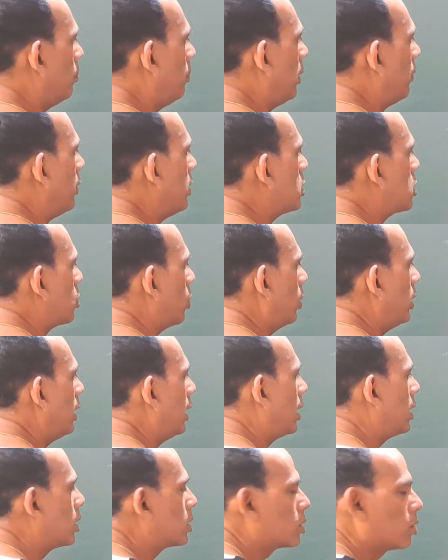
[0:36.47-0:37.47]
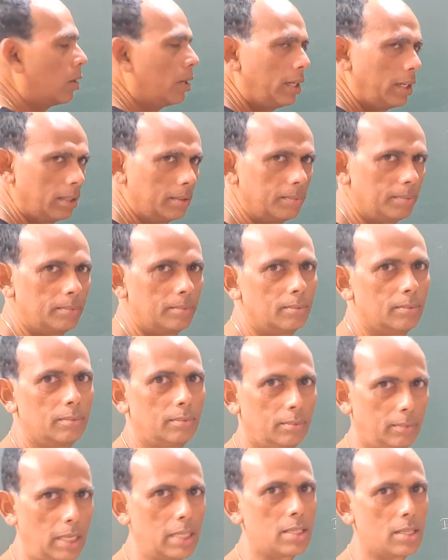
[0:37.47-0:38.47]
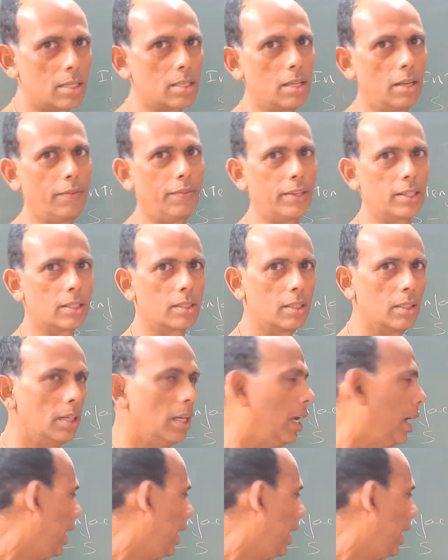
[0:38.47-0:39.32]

between solid and a solid, that's the surface.